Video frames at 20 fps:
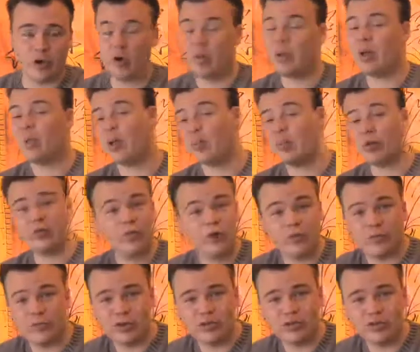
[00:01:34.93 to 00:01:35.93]
Or maybe I'm using
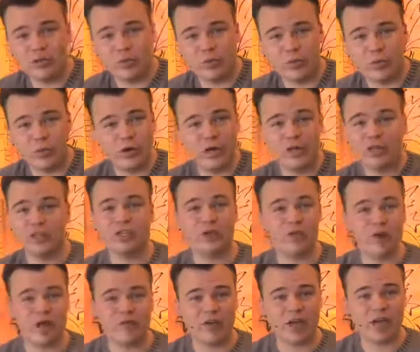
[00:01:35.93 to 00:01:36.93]
a friend's computer. I just
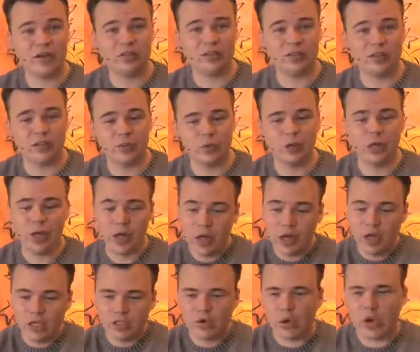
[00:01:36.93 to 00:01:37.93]
don't have access to it.
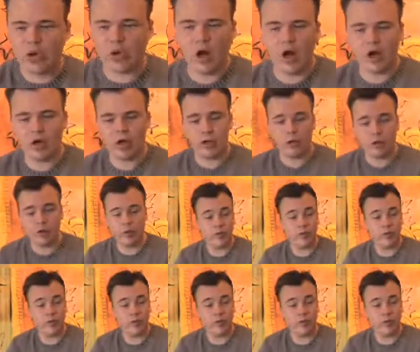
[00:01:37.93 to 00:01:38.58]
So I log into